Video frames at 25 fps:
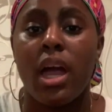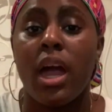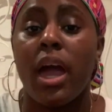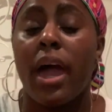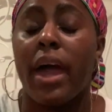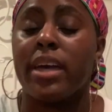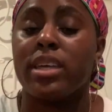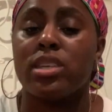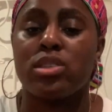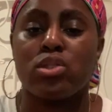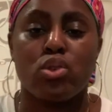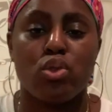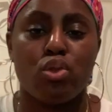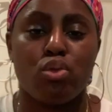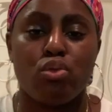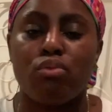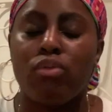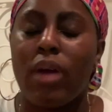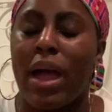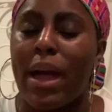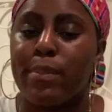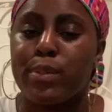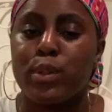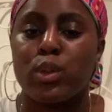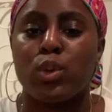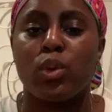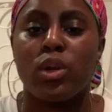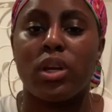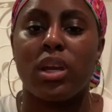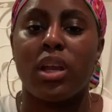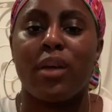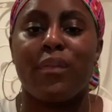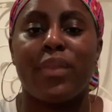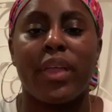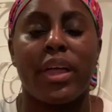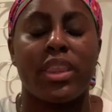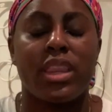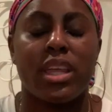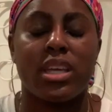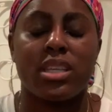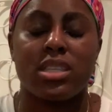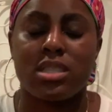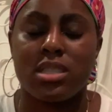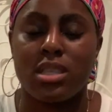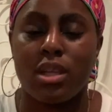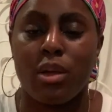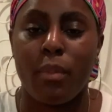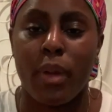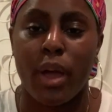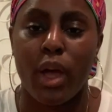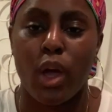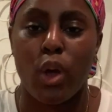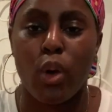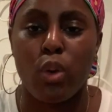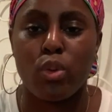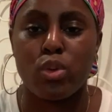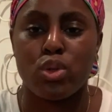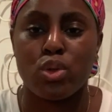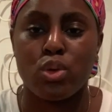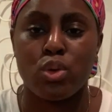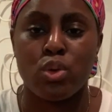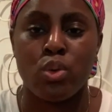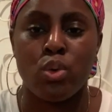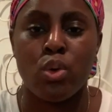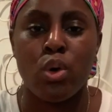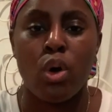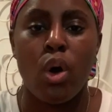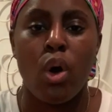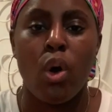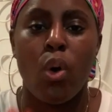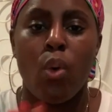I still absolutely love that. That's still my go-to